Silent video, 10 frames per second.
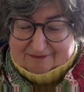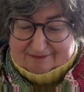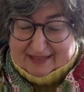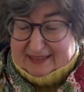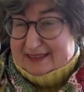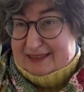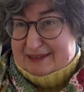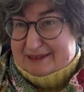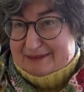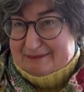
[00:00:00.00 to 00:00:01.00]

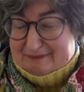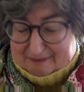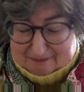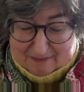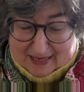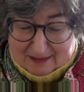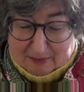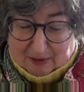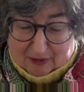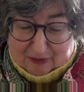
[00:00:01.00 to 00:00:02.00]
that's makes
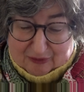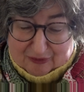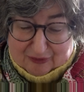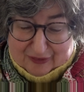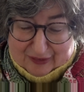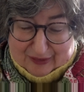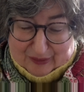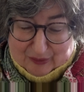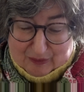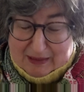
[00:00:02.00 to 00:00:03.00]
part of
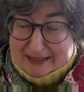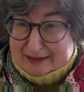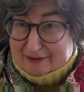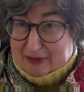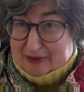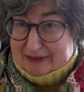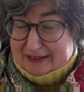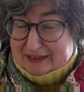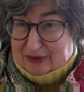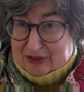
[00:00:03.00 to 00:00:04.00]
what makes it rather
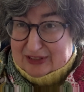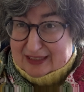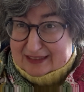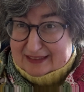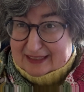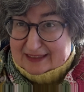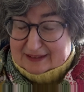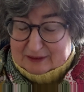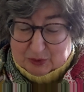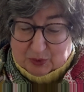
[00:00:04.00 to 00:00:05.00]
astonishing as
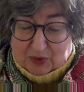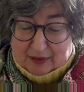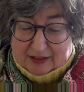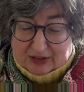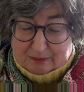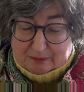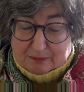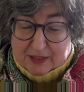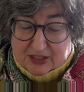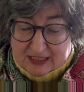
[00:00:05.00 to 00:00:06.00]
a whole
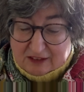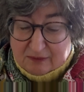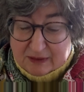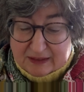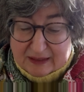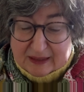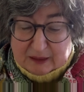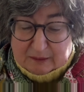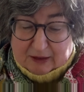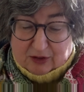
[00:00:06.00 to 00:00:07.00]
achievement,
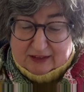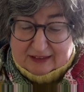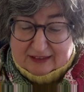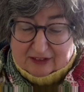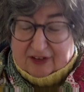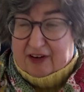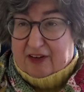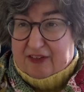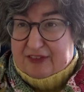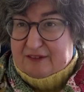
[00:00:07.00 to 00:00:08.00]
because there are
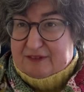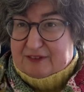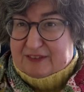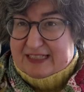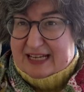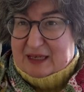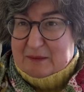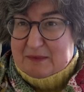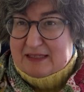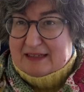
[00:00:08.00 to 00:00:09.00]
150
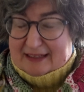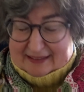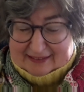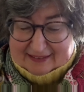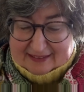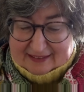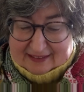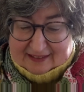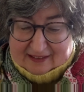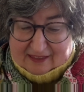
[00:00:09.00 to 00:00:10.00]
psalms and
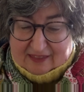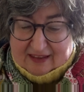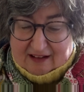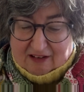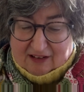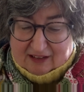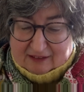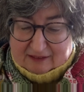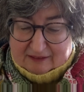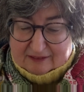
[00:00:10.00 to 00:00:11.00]
they are
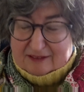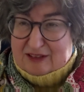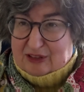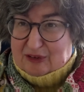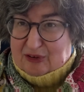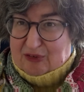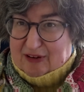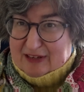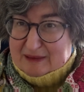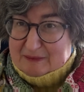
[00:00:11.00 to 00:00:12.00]
done
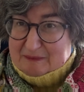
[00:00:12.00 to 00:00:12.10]
throughout.